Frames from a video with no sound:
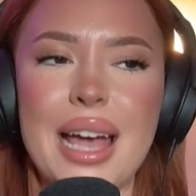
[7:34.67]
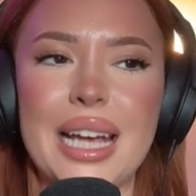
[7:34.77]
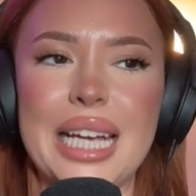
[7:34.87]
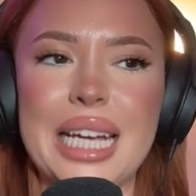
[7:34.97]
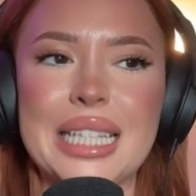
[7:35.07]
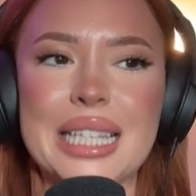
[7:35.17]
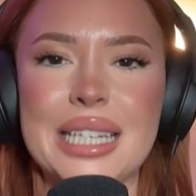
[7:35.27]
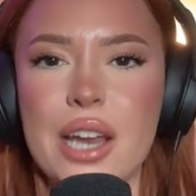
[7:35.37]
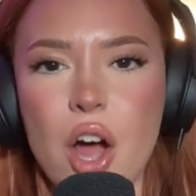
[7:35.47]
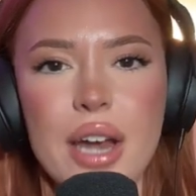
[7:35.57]
it's
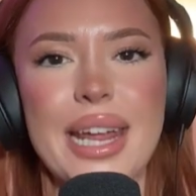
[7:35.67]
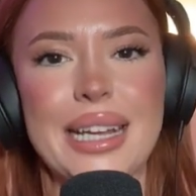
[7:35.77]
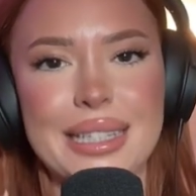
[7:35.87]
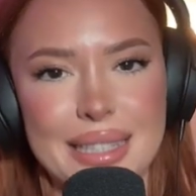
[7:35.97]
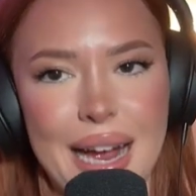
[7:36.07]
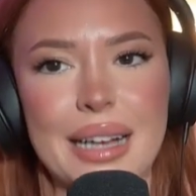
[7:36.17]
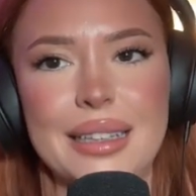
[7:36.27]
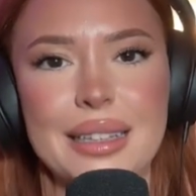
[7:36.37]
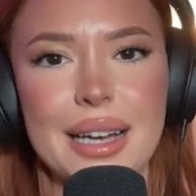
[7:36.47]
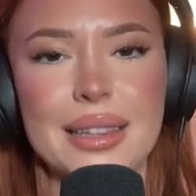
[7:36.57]
not exactly
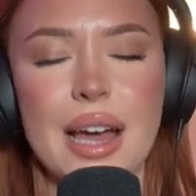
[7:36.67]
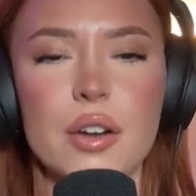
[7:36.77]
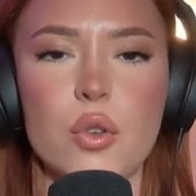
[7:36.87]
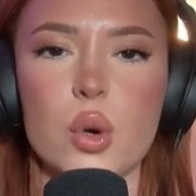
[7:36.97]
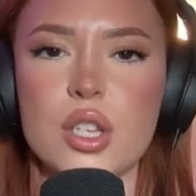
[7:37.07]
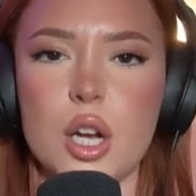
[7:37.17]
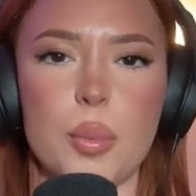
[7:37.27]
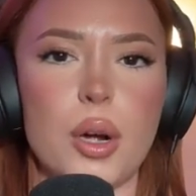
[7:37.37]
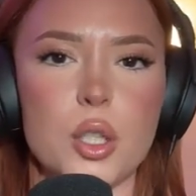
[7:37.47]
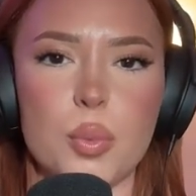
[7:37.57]
like that. Of course, the
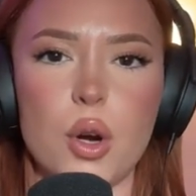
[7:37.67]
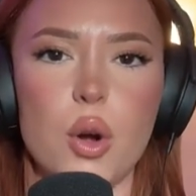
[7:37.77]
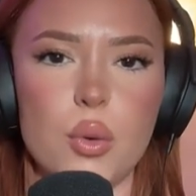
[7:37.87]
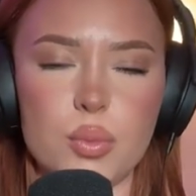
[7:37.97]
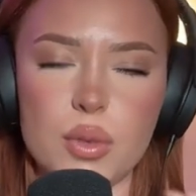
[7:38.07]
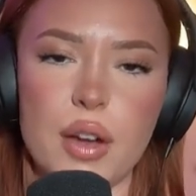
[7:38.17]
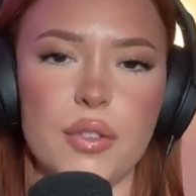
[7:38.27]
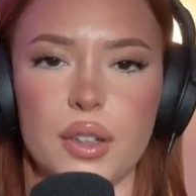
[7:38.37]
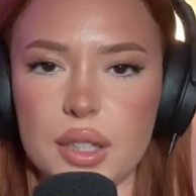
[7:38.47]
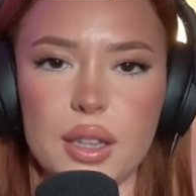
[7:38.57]
AirPods Pro
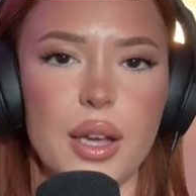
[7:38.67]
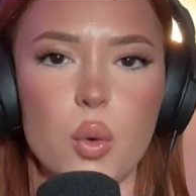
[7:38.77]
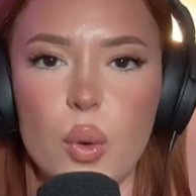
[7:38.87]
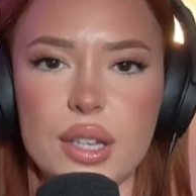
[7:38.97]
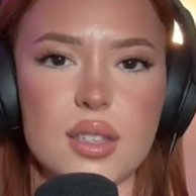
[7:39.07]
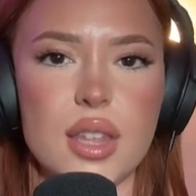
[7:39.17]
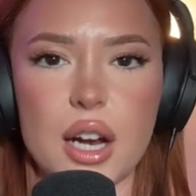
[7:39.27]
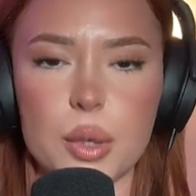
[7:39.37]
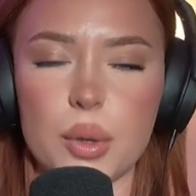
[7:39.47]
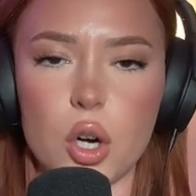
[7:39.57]
definitely wins there
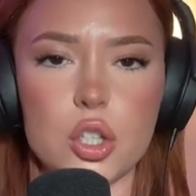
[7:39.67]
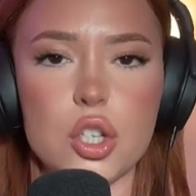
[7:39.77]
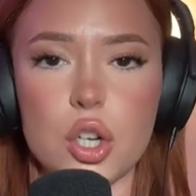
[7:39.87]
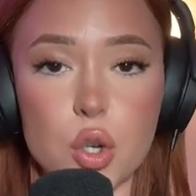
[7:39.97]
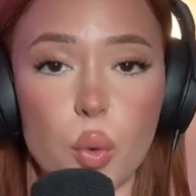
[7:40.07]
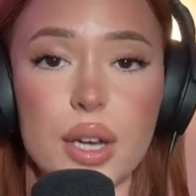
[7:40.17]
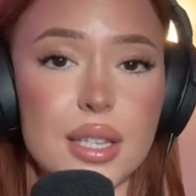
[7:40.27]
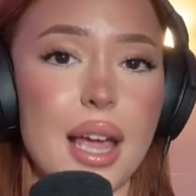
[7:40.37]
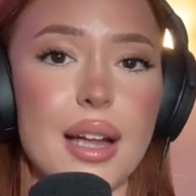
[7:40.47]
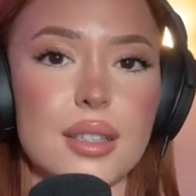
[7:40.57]
in regards to noise
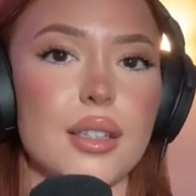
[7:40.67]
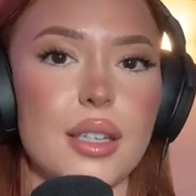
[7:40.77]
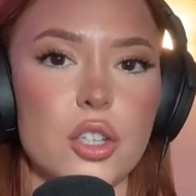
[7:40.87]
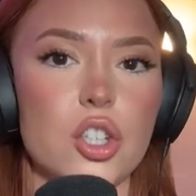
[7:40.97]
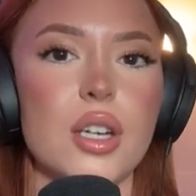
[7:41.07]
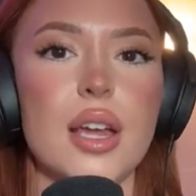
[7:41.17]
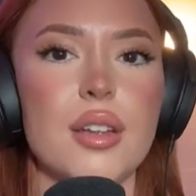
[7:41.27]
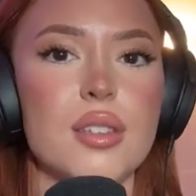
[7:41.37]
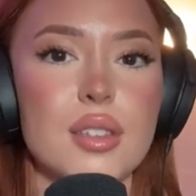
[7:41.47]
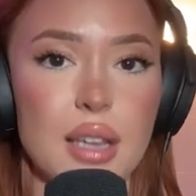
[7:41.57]
cancellation
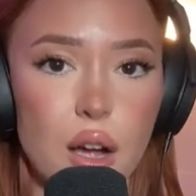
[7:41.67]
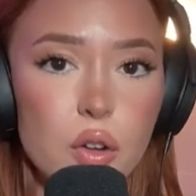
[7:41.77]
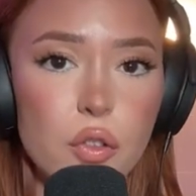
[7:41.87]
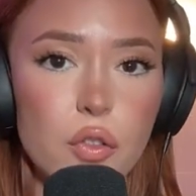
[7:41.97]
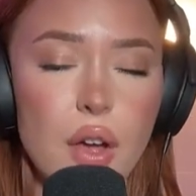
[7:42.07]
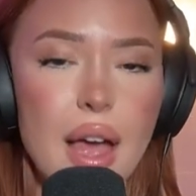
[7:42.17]
itself.